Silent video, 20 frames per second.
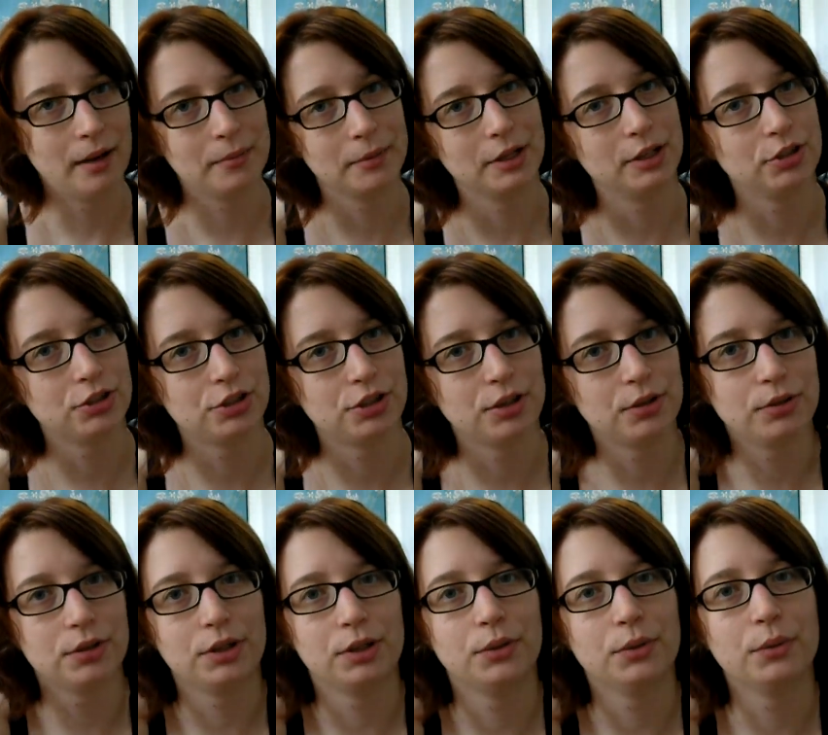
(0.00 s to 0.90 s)
I'm going to
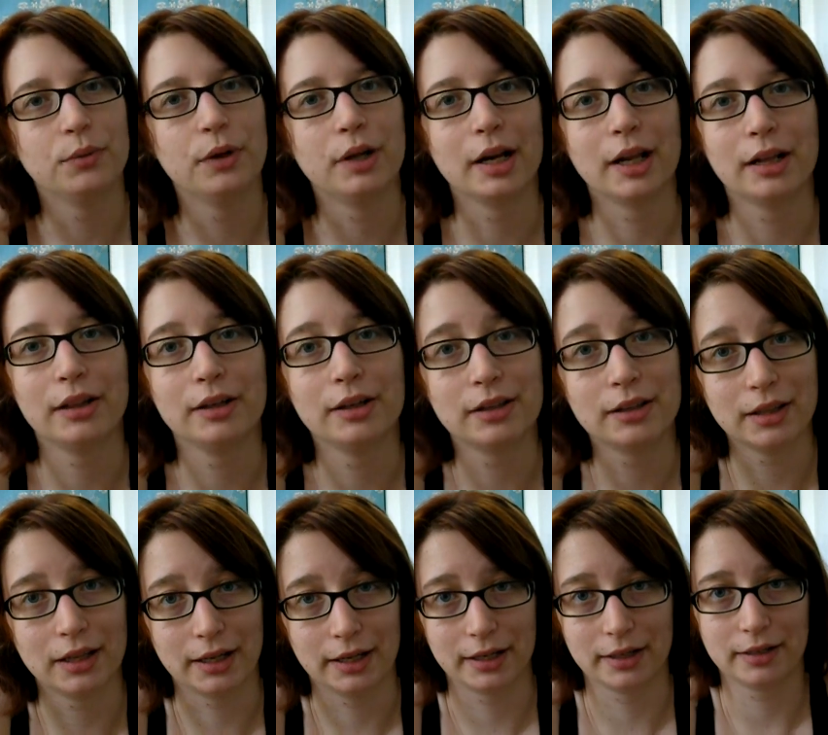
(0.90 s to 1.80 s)
show you what I
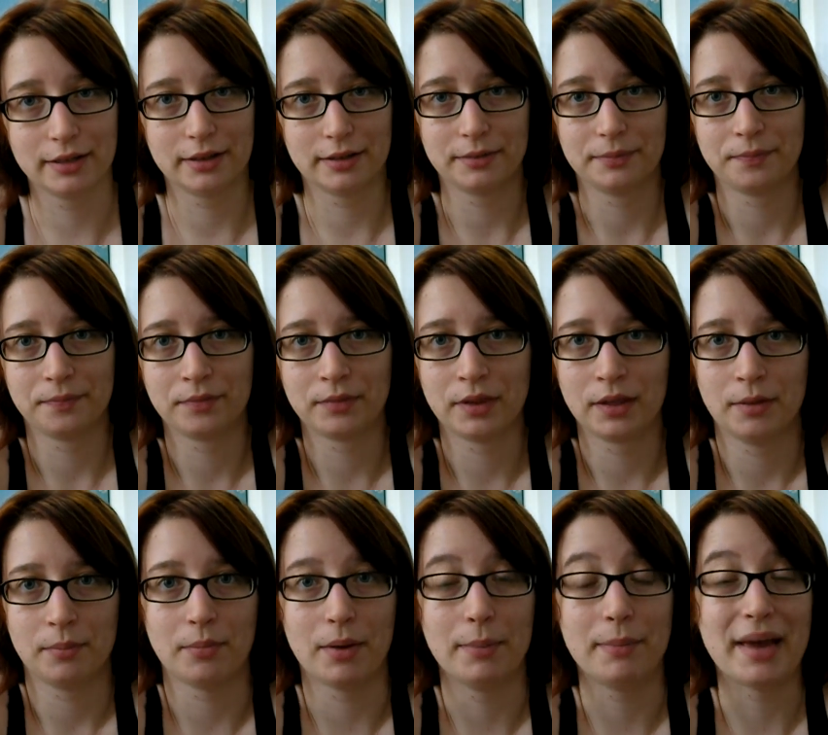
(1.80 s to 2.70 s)
look like,
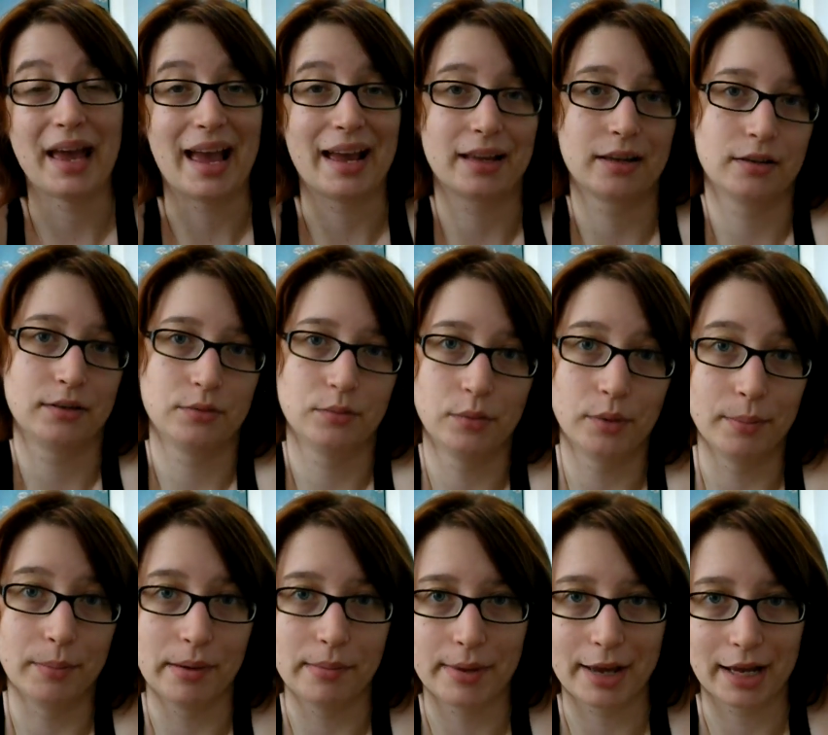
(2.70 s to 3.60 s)
my back,
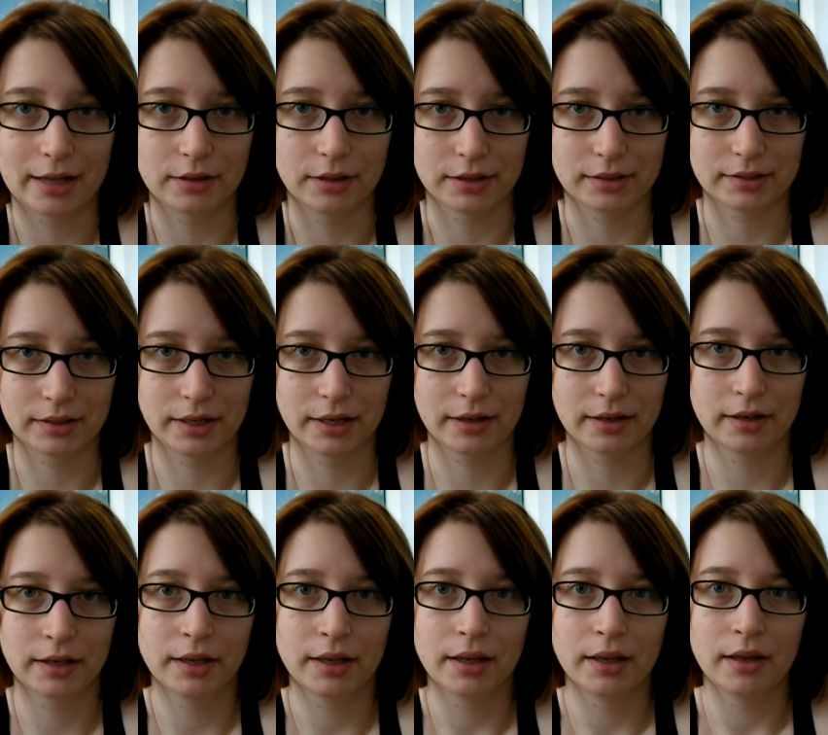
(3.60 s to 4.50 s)
what my back looks like
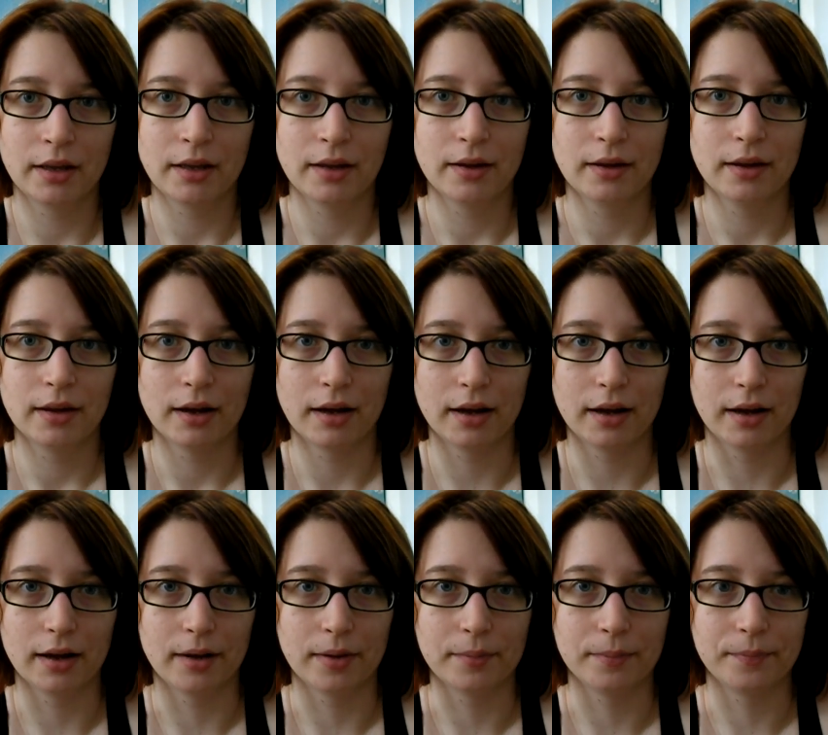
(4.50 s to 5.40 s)

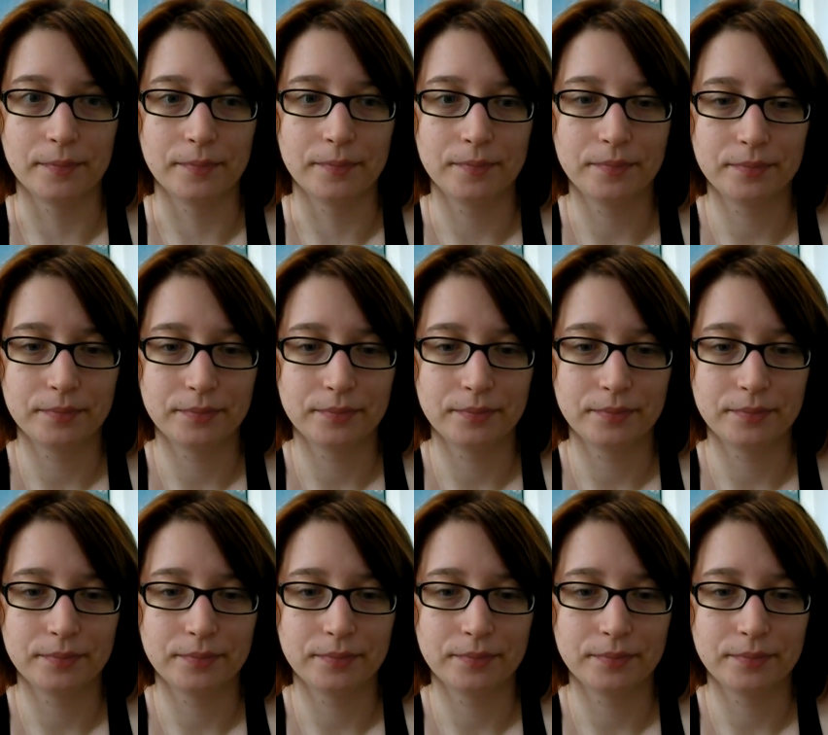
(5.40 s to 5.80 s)
um,